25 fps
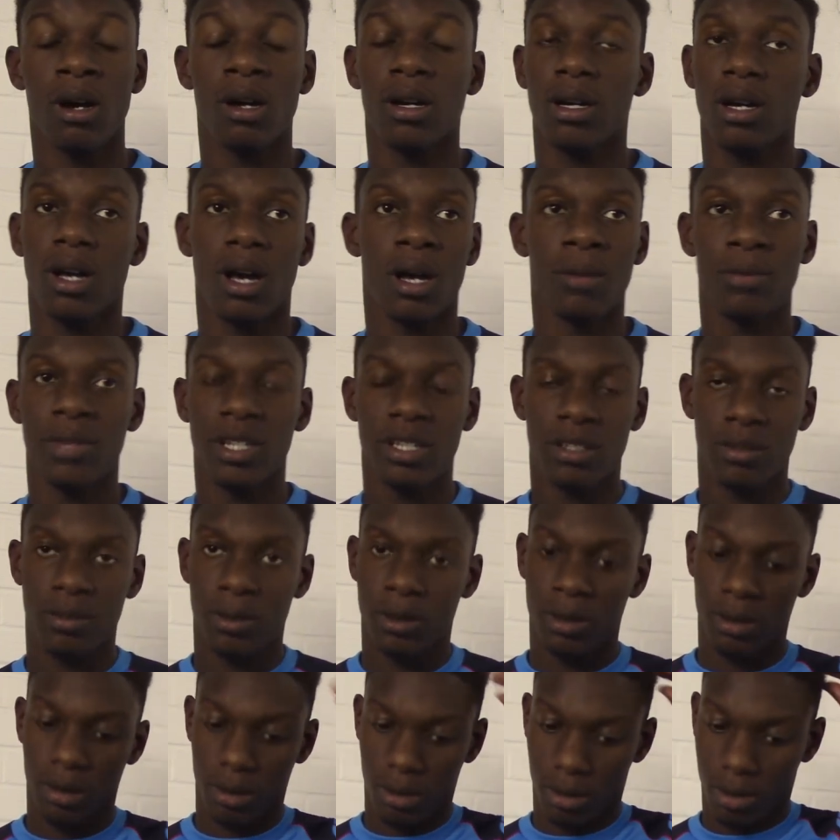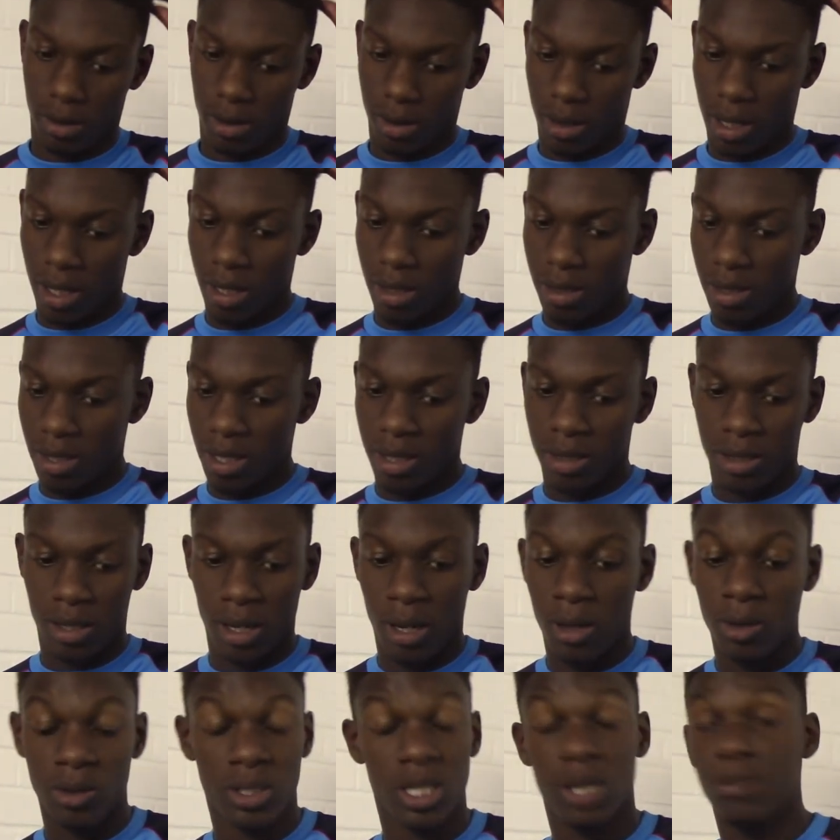Oh, unbelievable. Like I said,
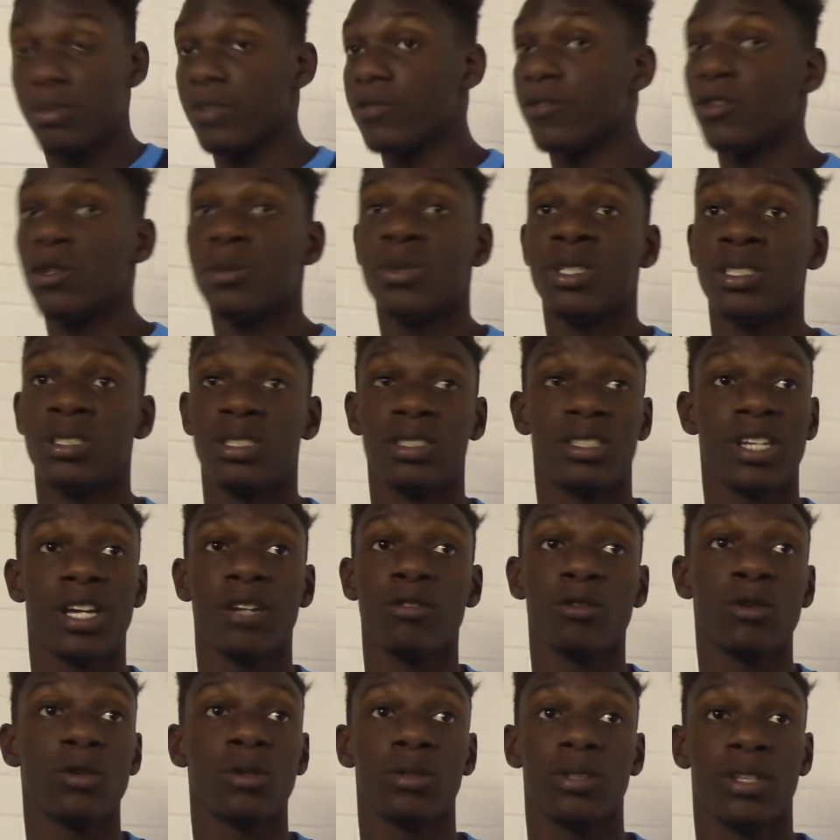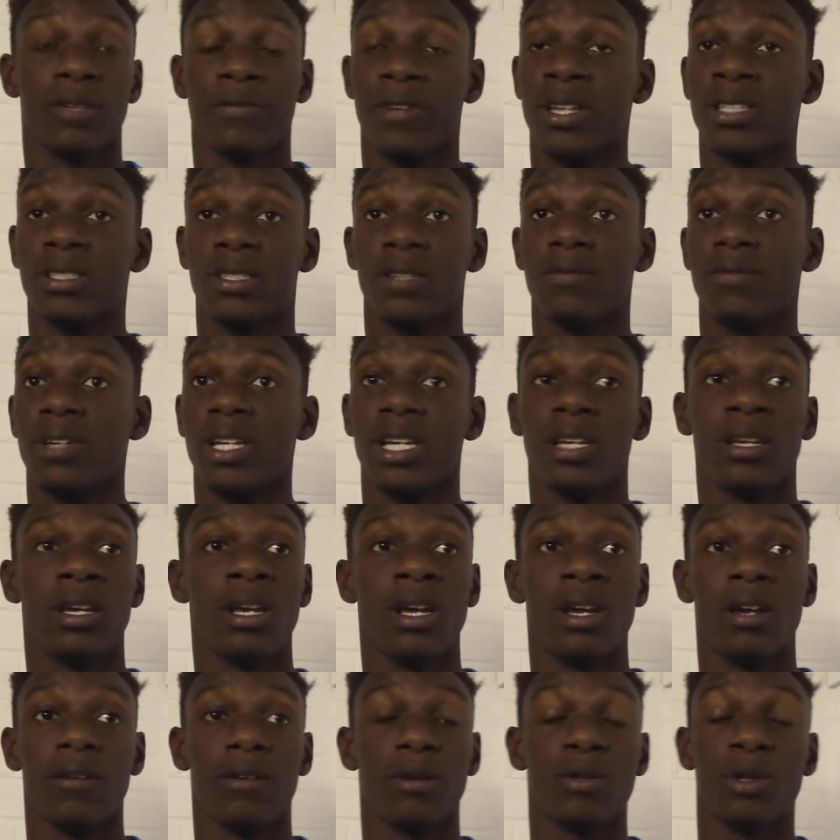the whole team performance in general, defensively,
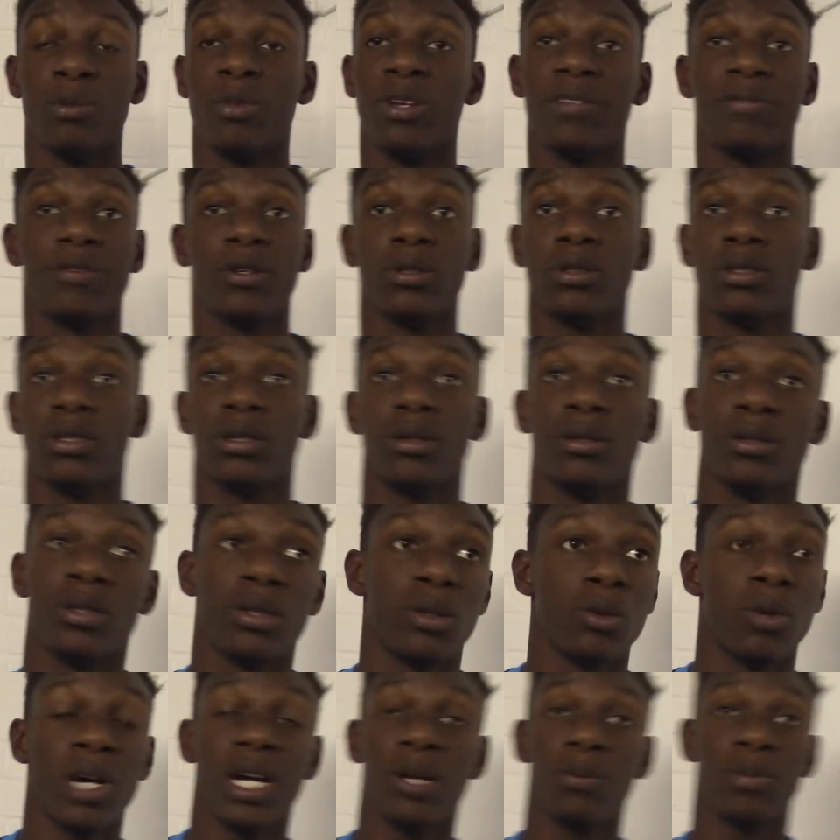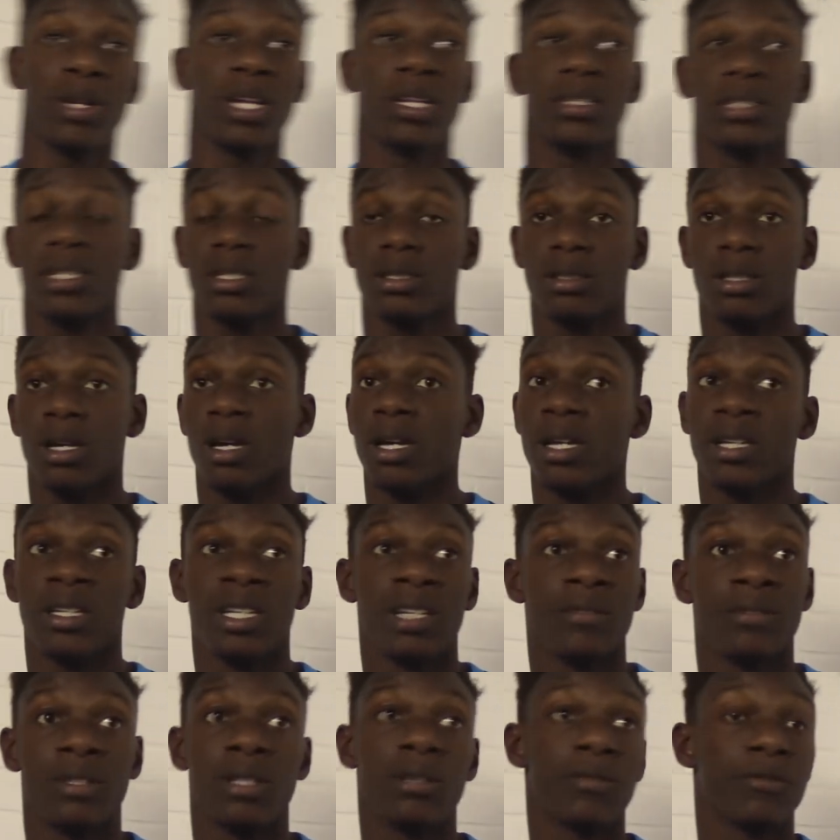from the midfield two to the wide players that
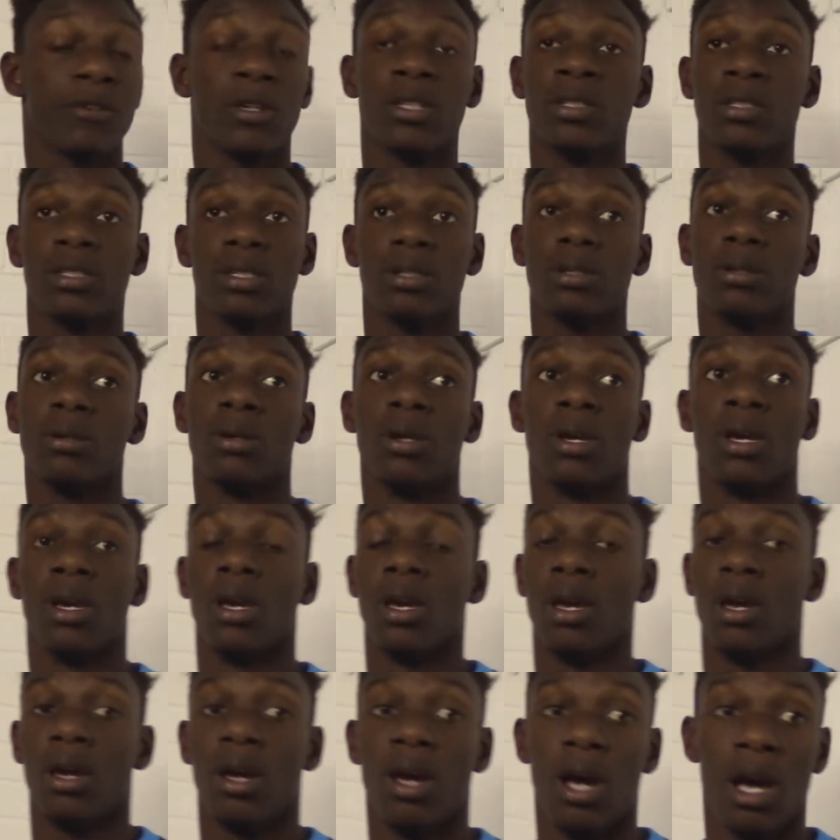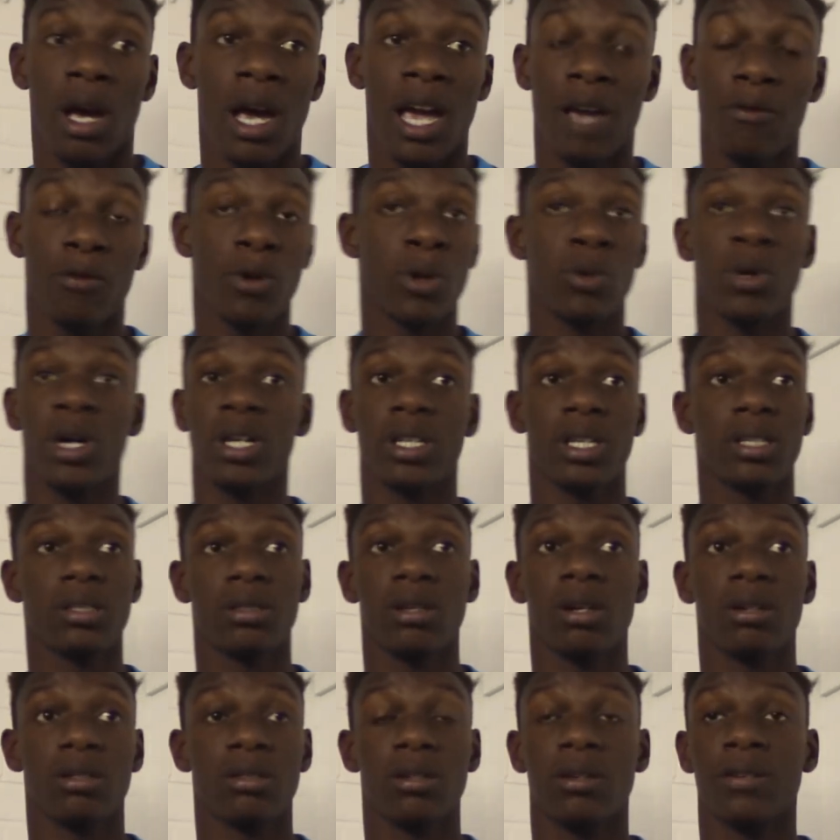started, even the front two, everyone worked their
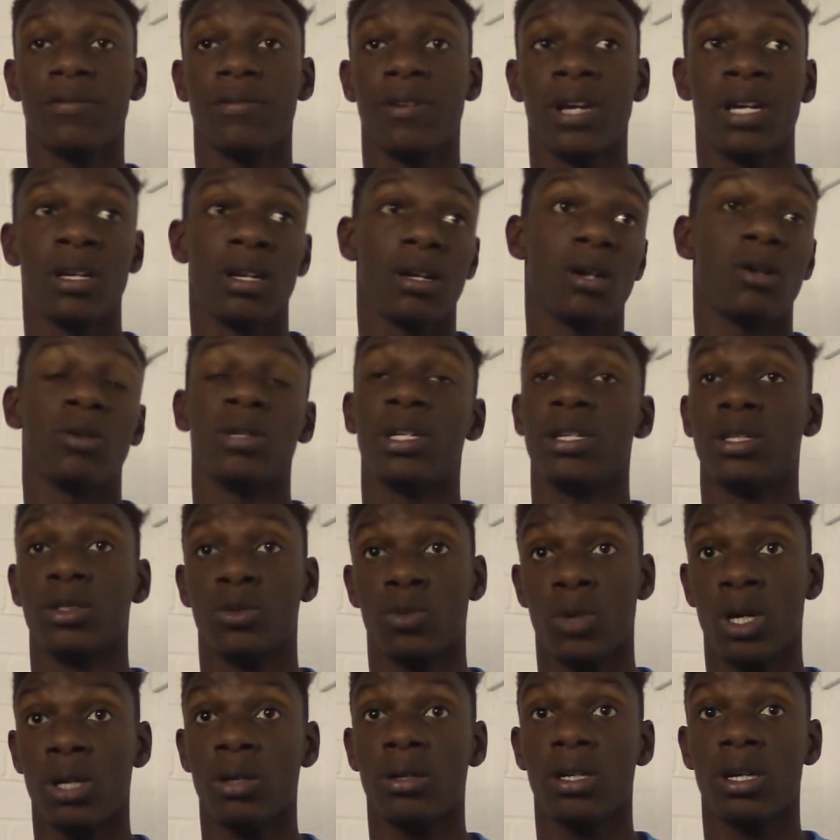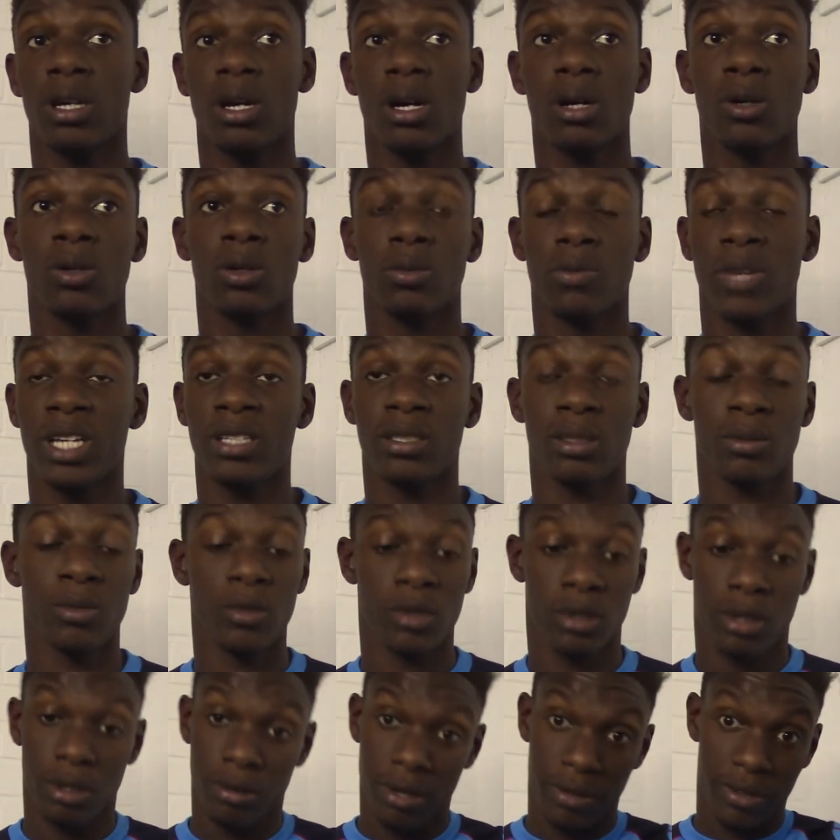socks off, and Coley as well in goal made
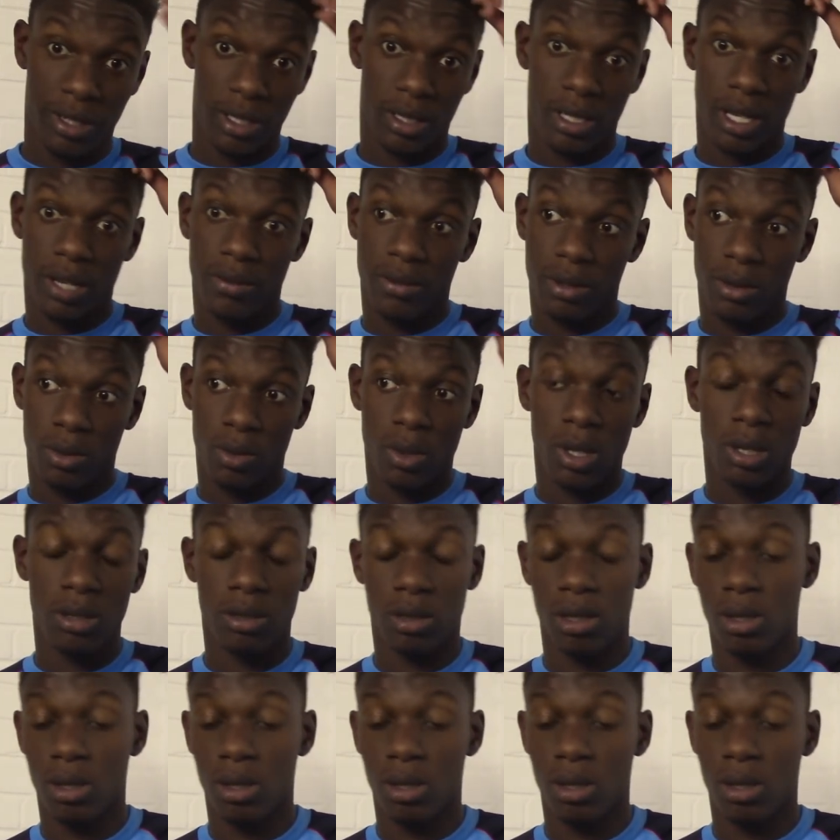some terrific saves as well.